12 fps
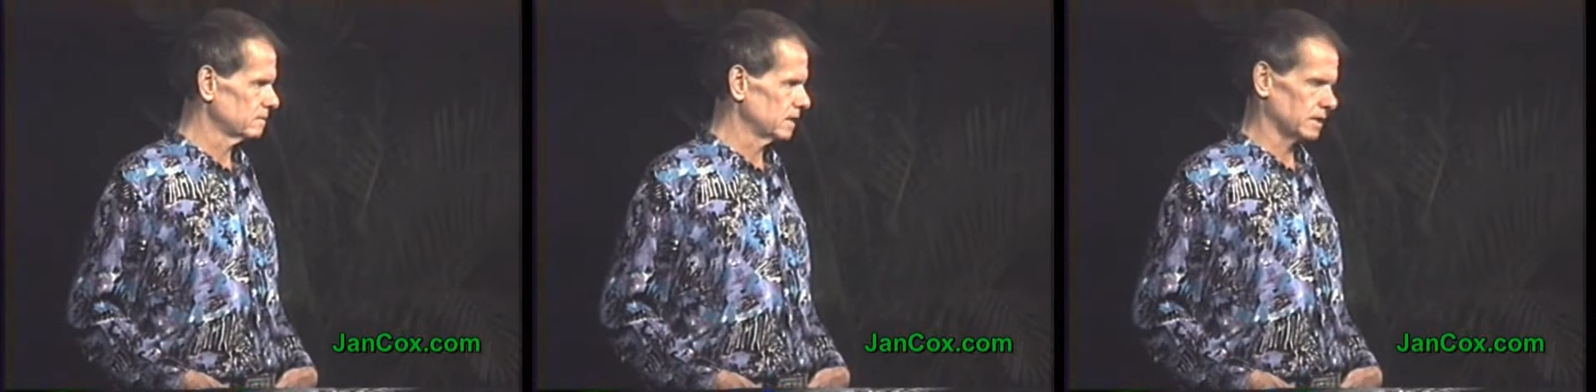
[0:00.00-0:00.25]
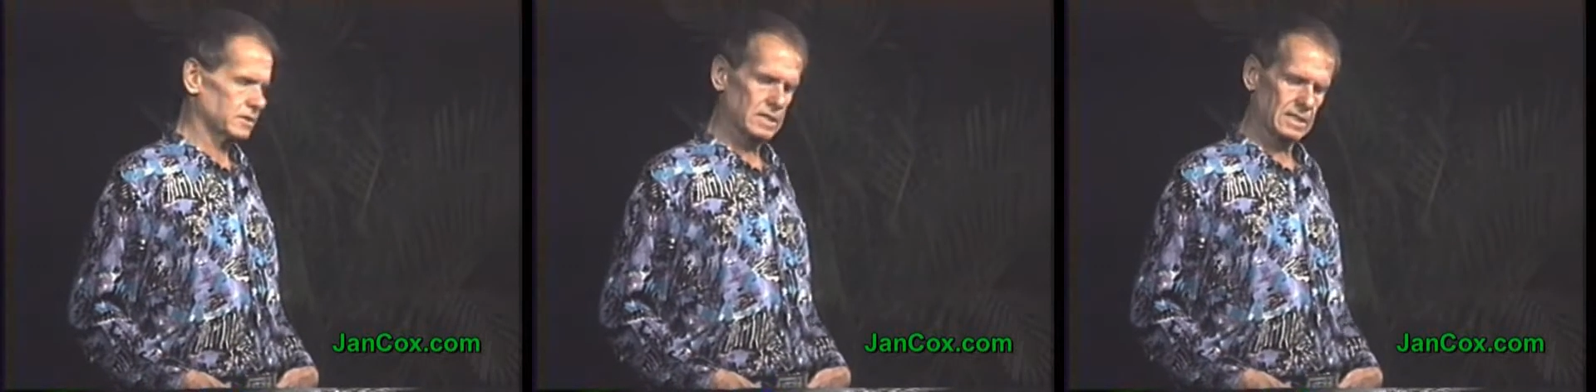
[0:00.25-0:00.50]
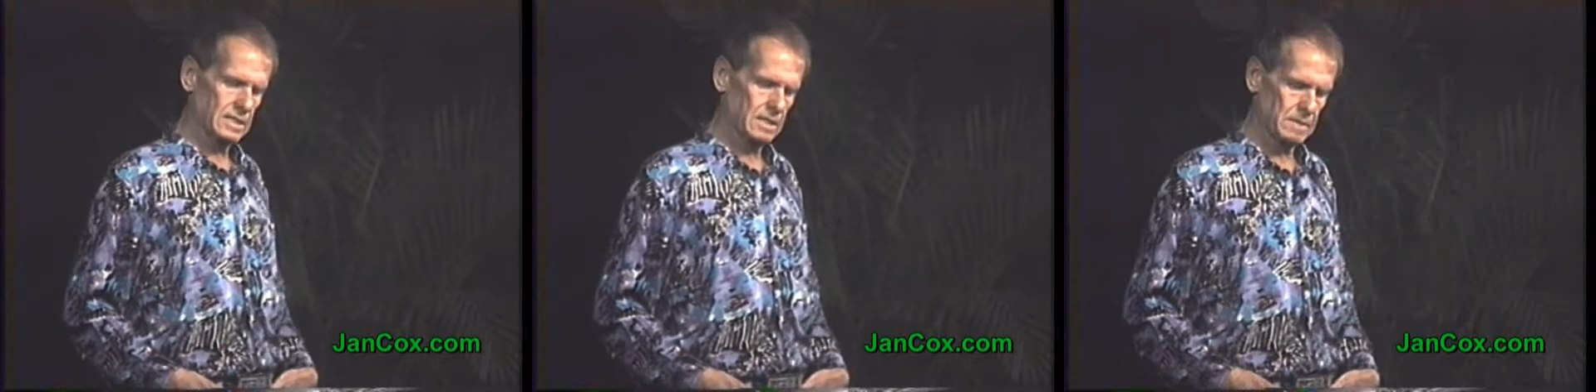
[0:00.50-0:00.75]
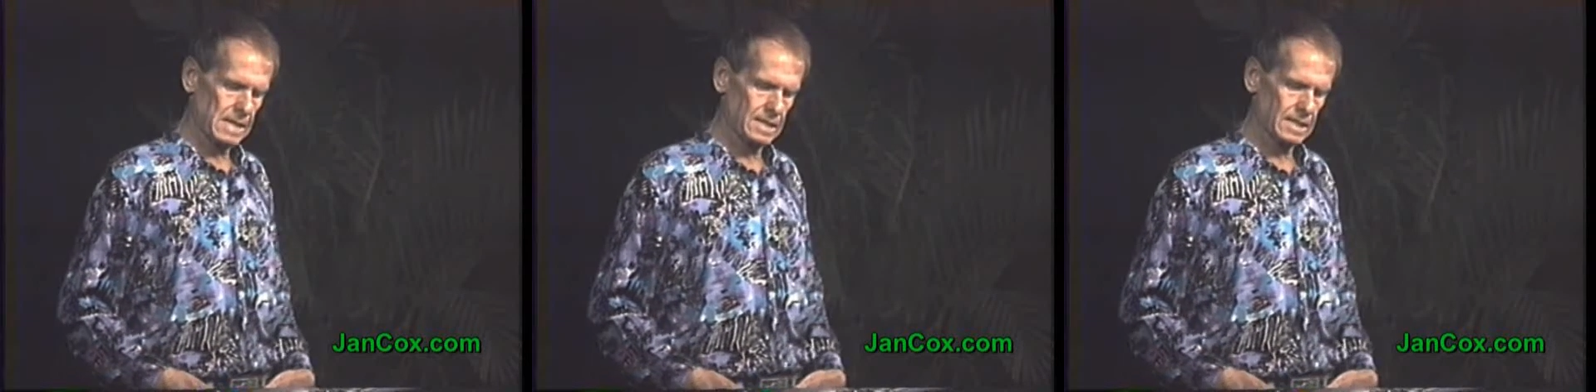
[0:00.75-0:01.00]
There's nothing
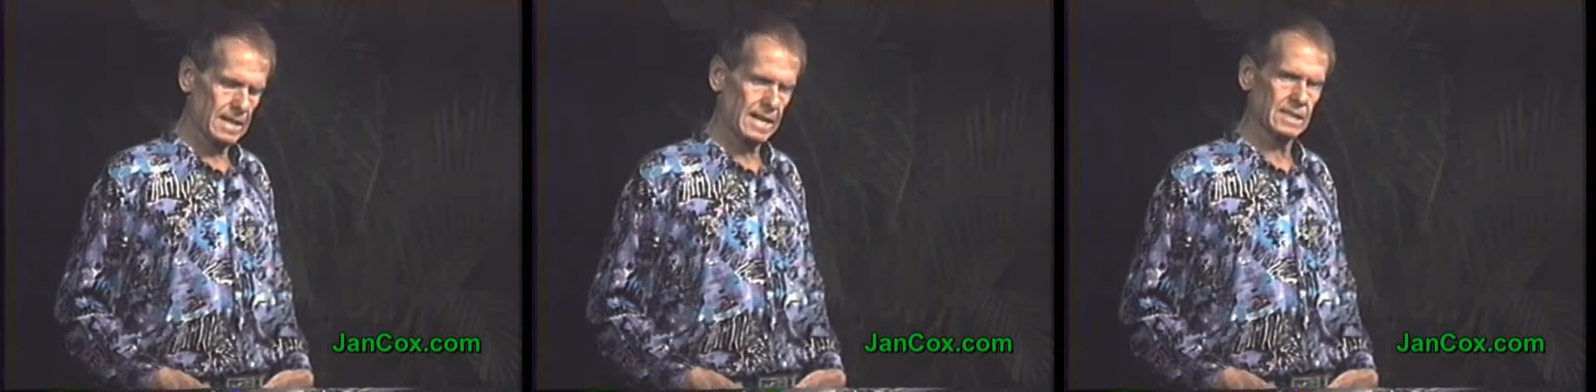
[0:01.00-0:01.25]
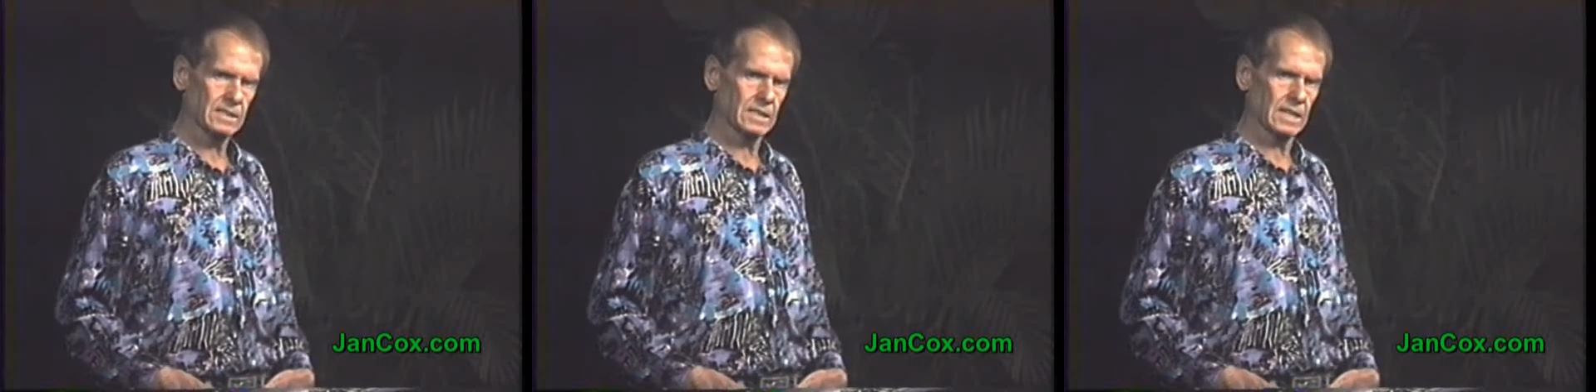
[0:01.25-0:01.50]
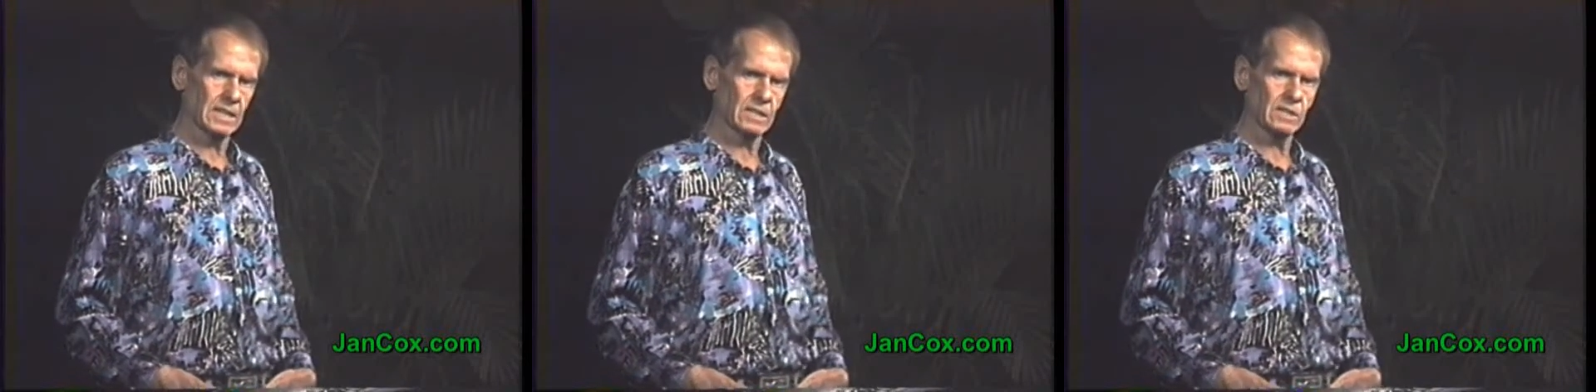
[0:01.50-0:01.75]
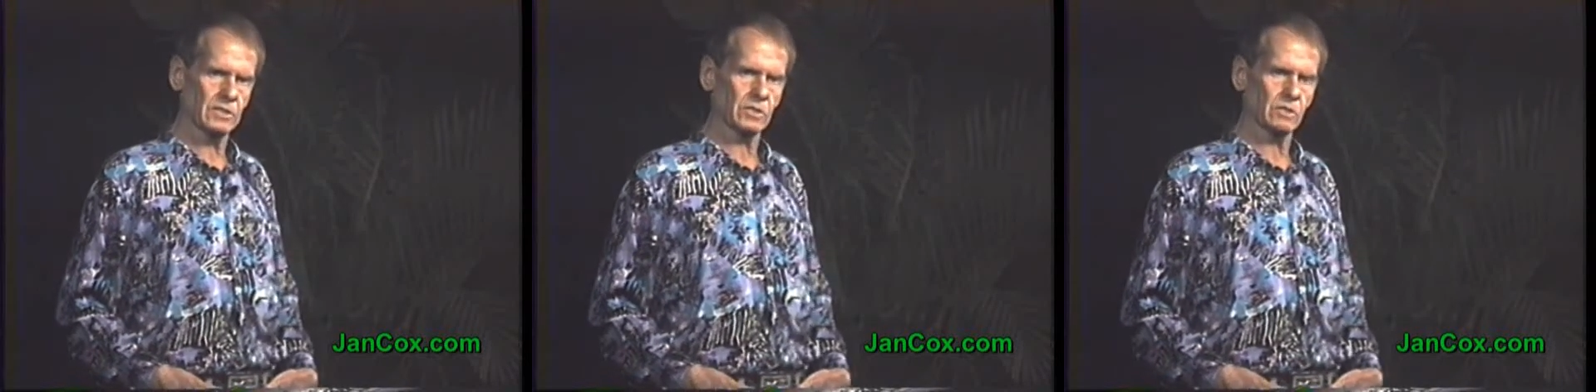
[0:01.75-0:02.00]
about a cat that a
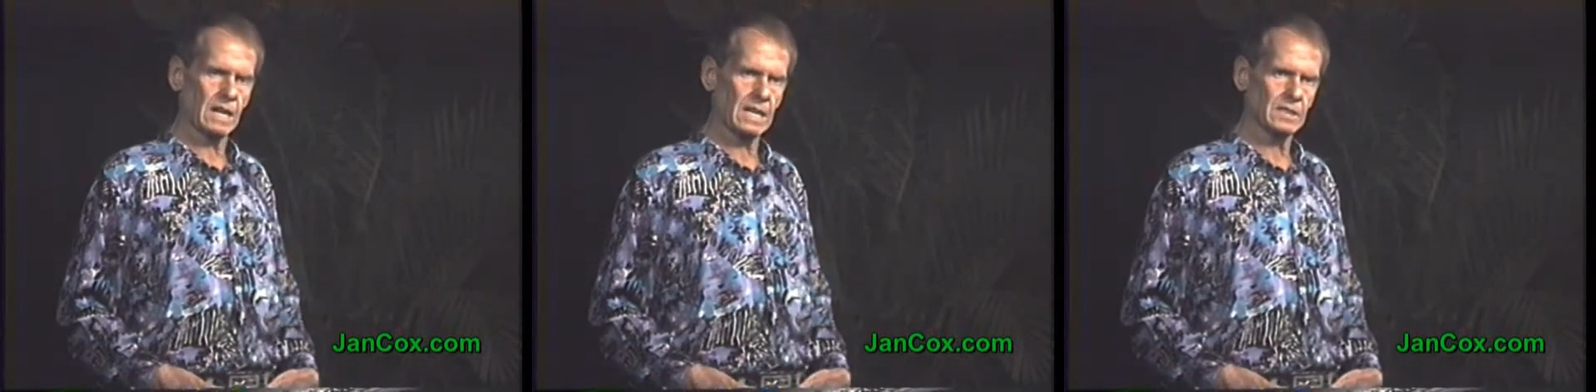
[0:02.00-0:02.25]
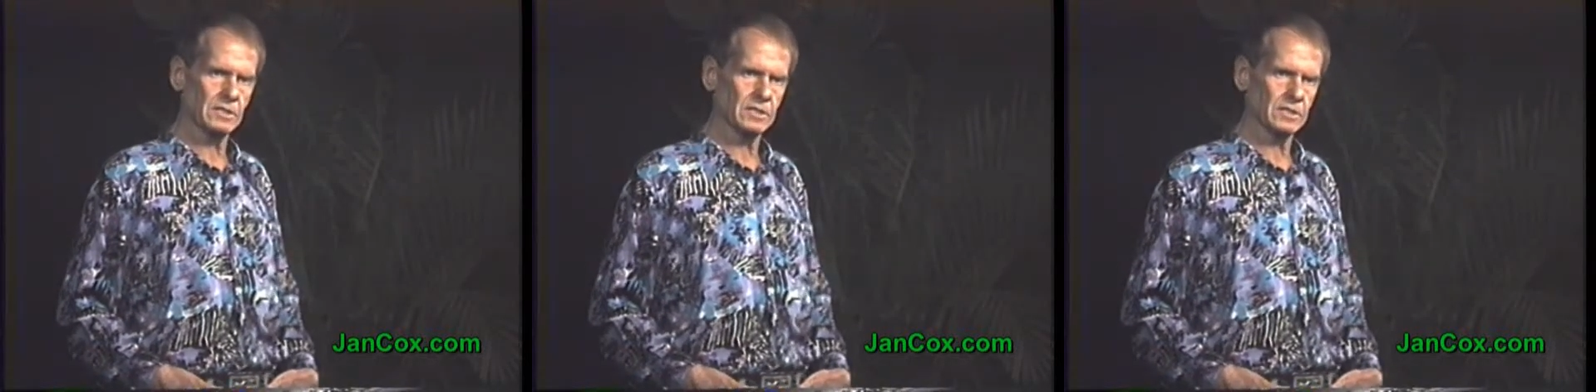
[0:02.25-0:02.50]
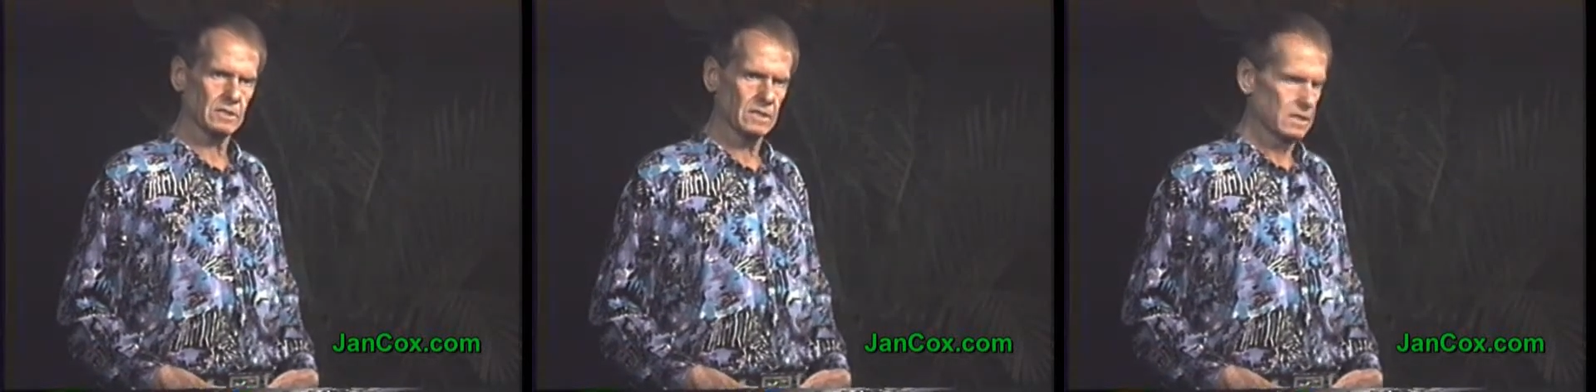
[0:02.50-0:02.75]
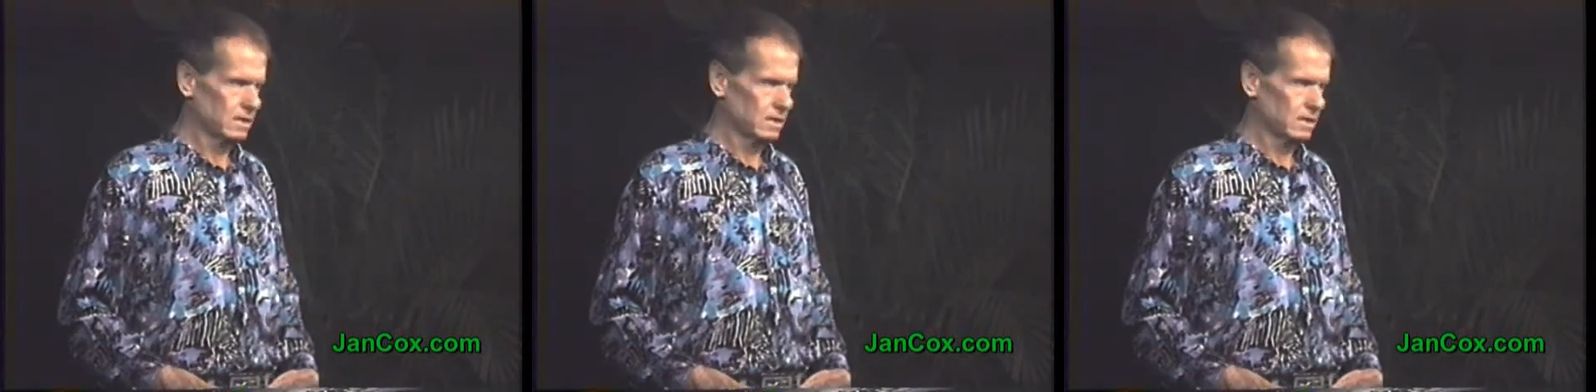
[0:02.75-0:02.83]
good zoologist